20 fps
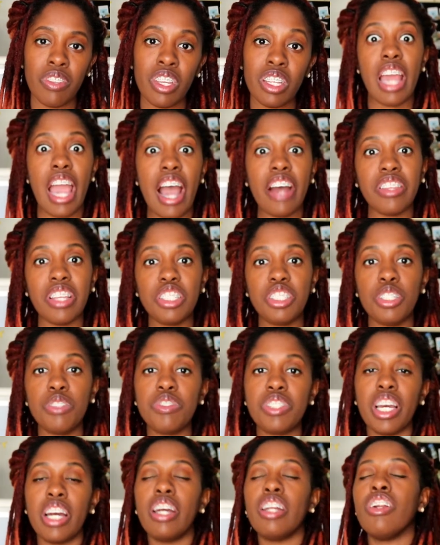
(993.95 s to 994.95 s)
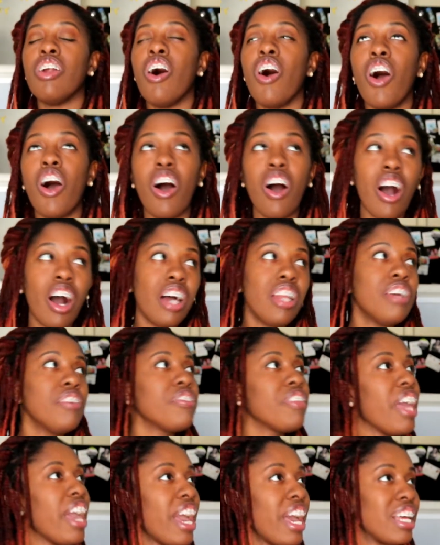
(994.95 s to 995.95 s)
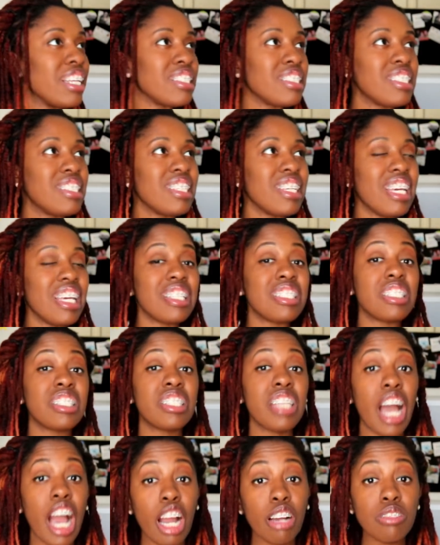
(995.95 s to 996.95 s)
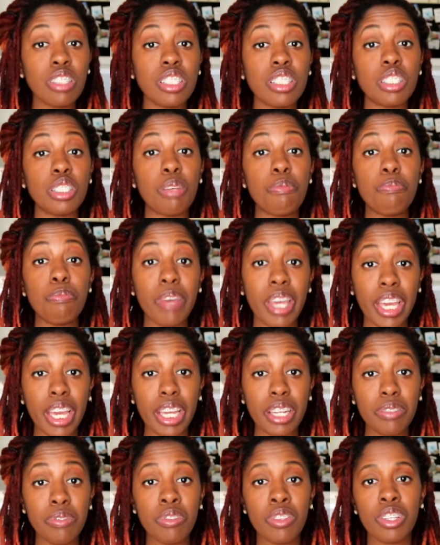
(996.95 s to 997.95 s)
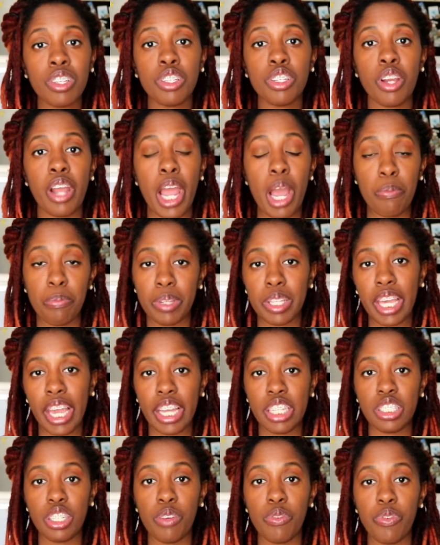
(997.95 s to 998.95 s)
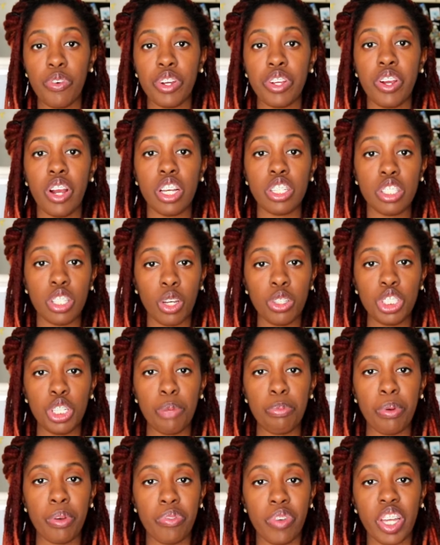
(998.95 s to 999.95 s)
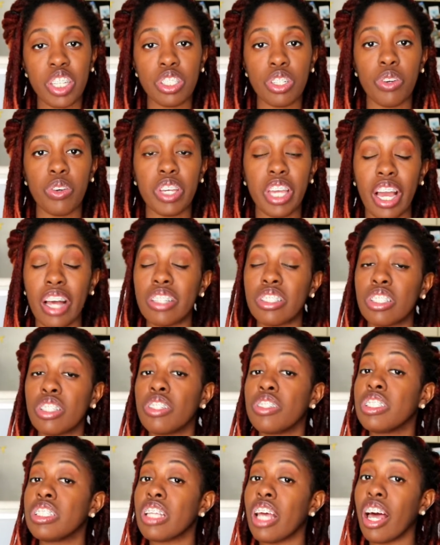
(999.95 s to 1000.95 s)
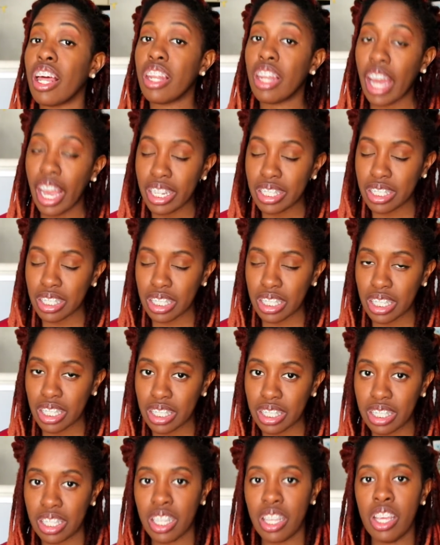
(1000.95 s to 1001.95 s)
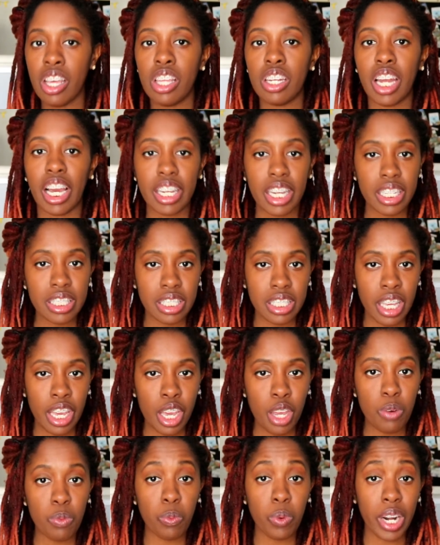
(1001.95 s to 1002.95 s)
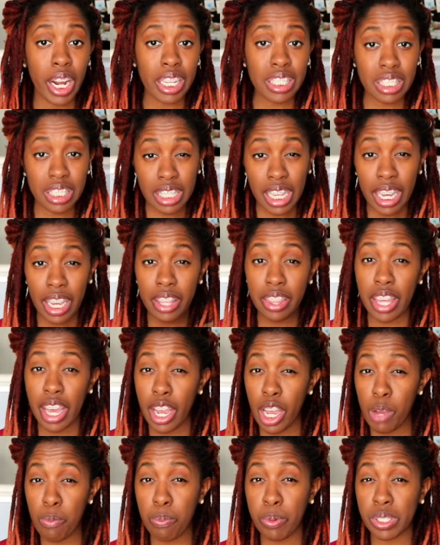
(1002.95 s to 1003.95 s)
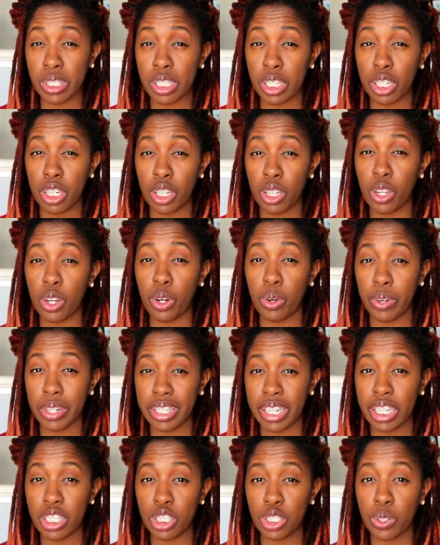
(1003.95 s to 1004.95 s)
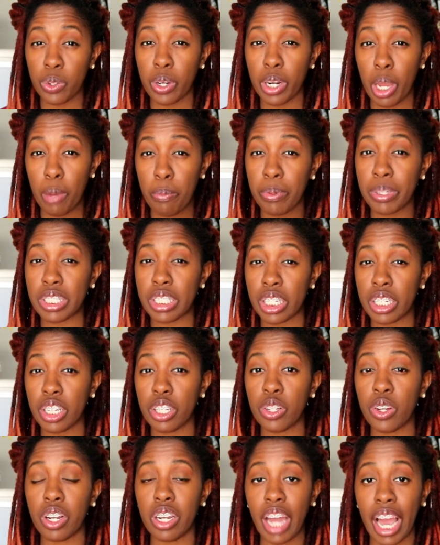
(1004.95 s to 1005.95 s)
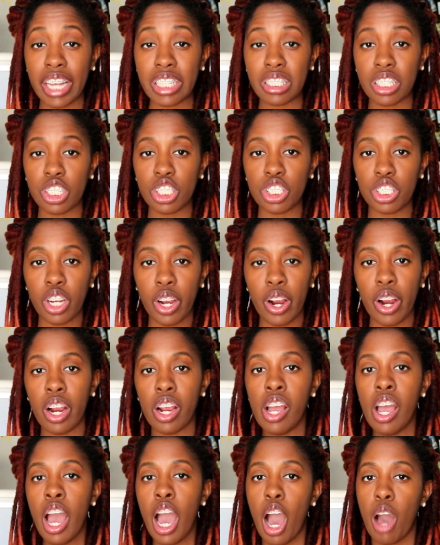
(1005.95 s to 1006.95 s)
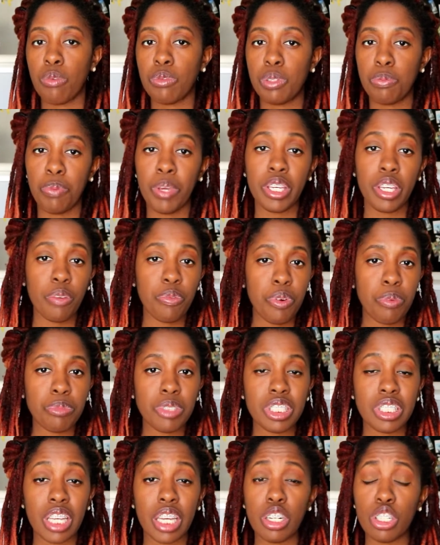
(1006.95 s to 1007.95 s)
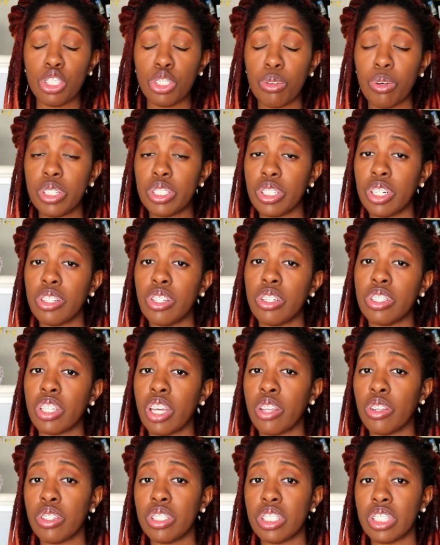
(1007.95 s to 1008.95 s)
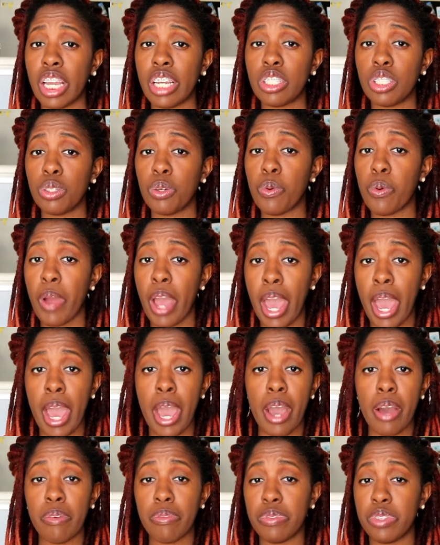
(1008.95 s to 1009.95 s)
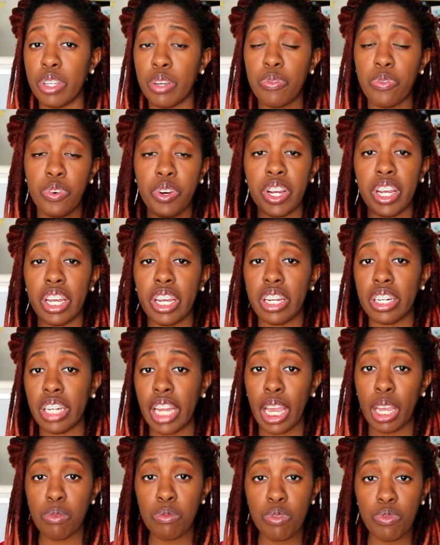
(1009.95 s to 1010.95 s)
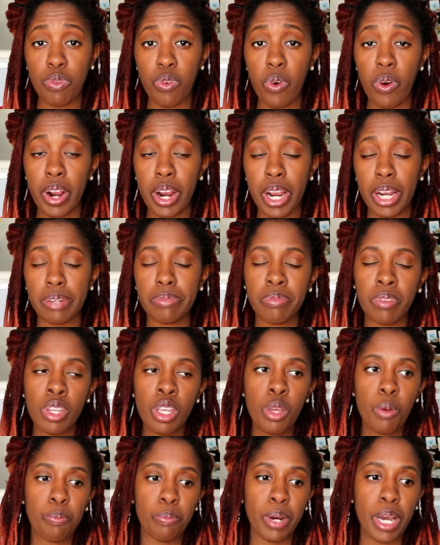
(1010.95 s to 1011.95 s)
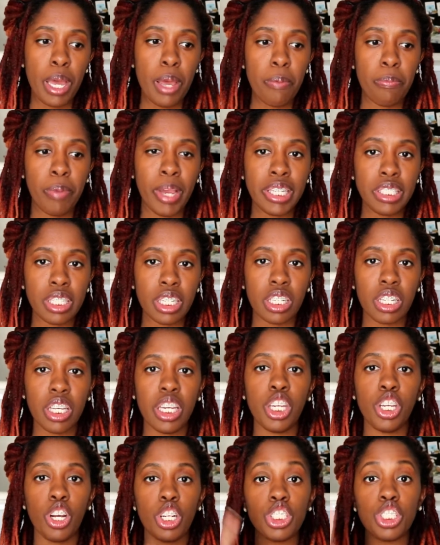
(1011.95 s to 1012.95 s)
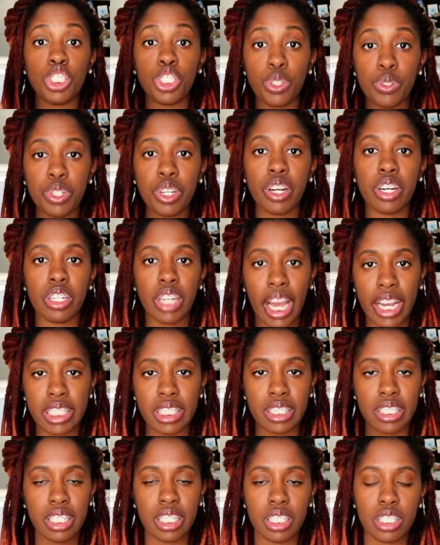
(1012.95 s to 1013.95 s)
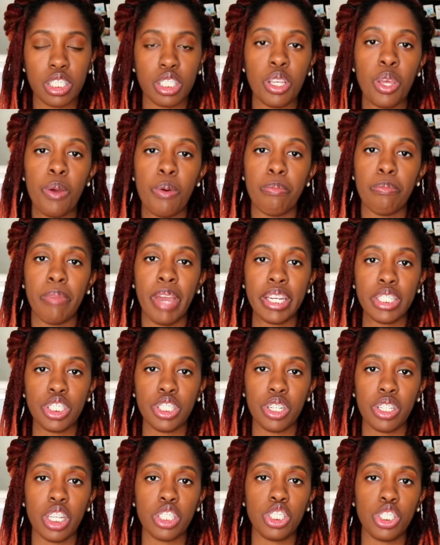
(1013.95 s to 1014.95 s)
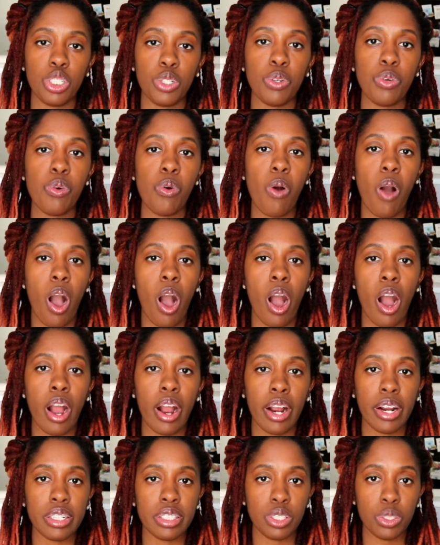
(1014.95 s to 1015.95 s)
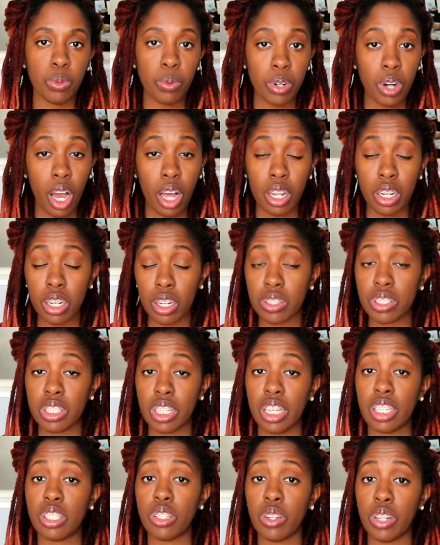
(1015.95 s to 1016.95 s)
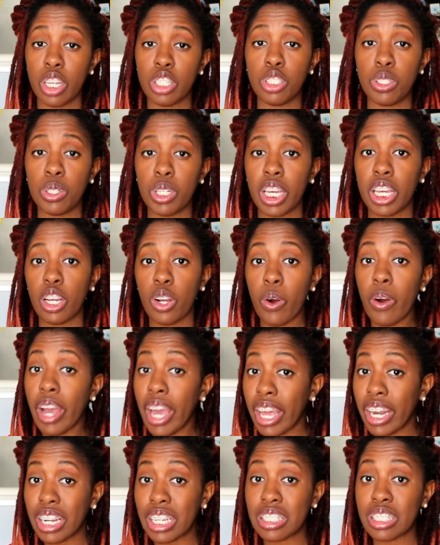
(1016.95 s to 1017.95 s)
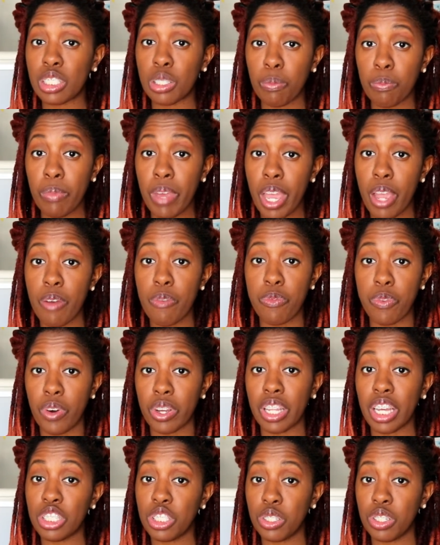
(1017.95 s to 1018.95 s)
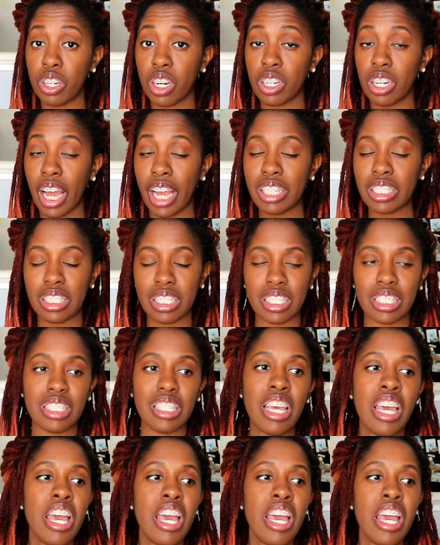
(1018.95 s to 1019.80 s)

Now that you've done all of that, it's time to submit your application for your associate professional counselor's license. Like I said, when I say that particular credential and that particular licensure, I'm speaking from the state of Georgia. There's other states who have different names for it, but basically your junior license make sure that you are doing all of those things so that you can go ahead and submit for that junior license.